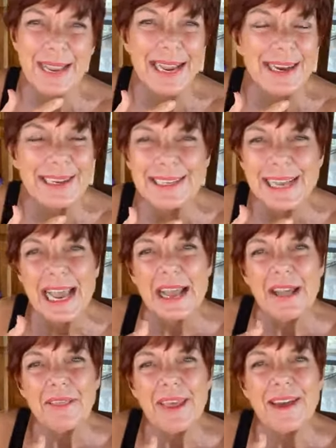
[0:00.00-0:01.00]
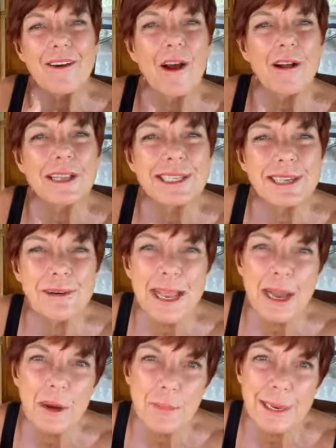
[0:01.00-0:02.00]
because they're also
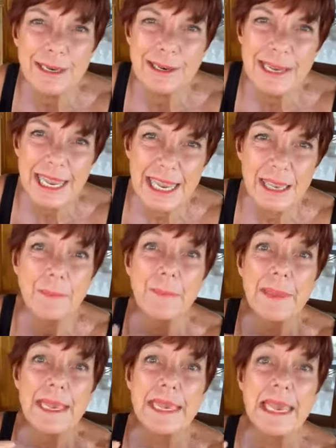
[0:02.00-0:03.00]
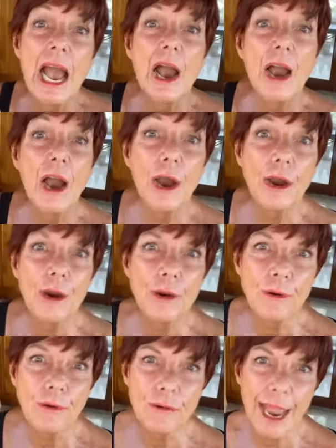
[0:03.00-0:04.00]
helping to keep me
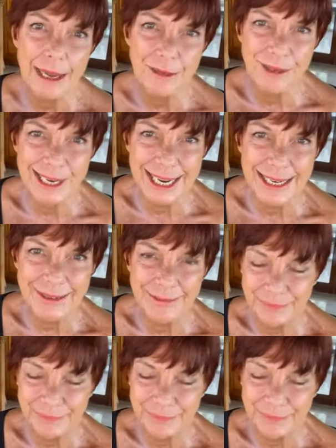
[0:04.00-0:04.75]
grounded.